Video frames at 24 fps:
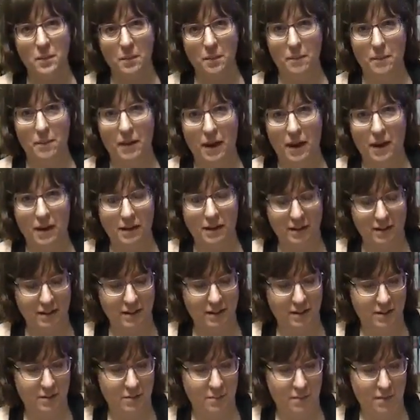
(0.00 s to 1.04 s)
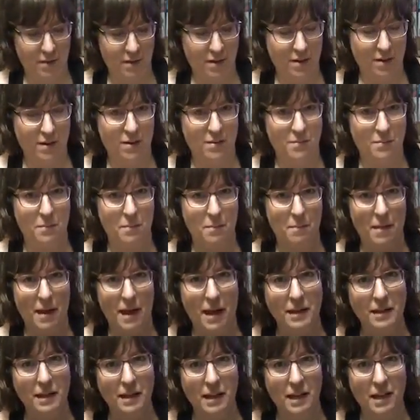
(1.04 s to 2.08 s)
back
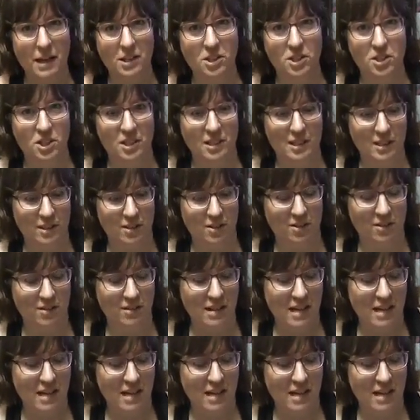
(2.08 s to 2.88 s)
in action here.